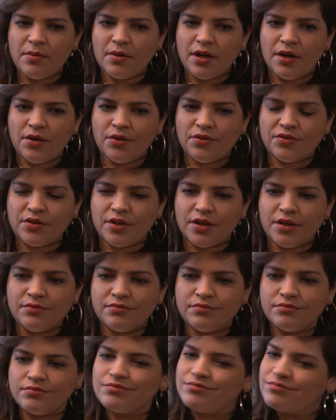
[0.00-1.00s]
and I was like,
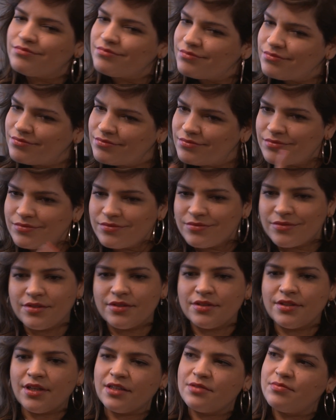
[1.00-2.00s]

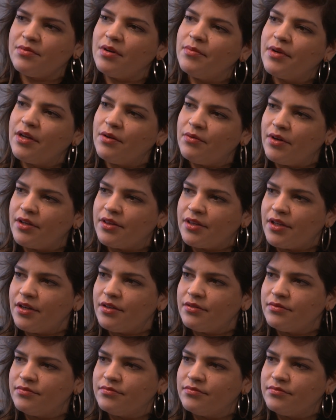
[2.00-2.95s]
that's my man right there.